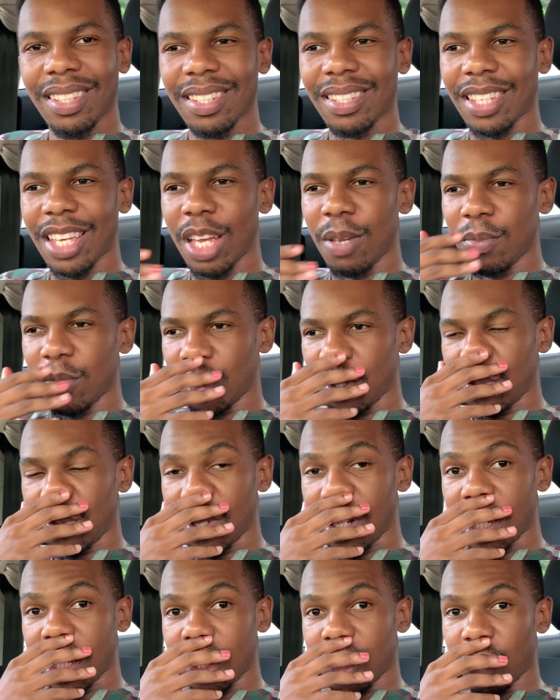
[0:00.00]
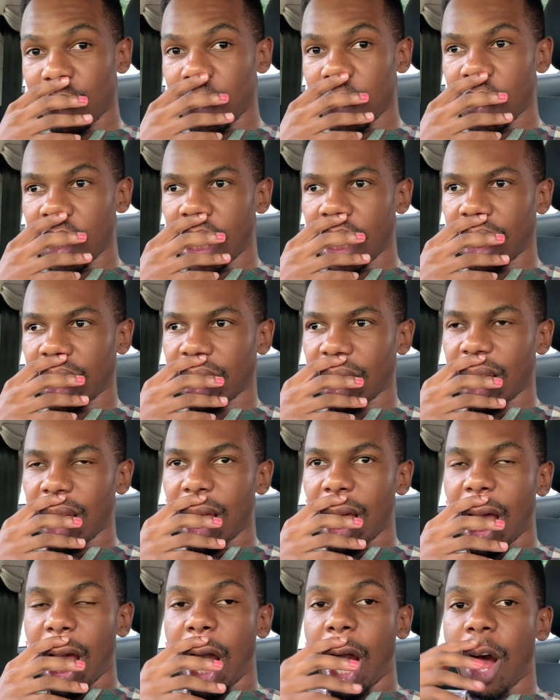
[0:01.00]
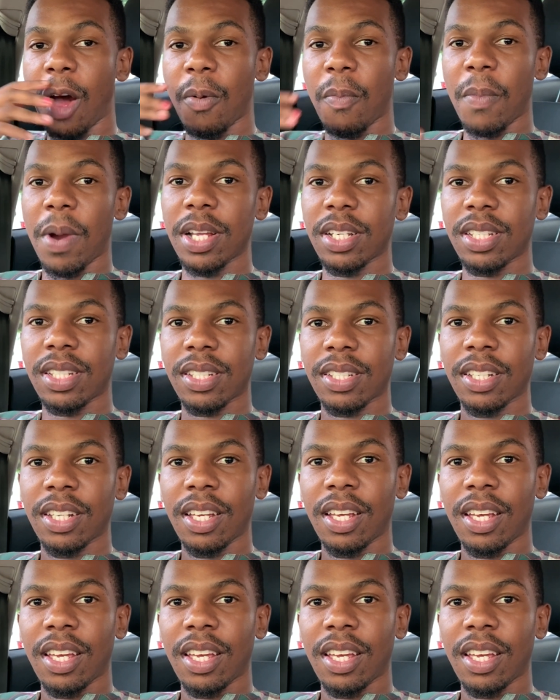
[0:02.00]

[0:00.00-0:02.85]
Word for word: this game should really show you like how much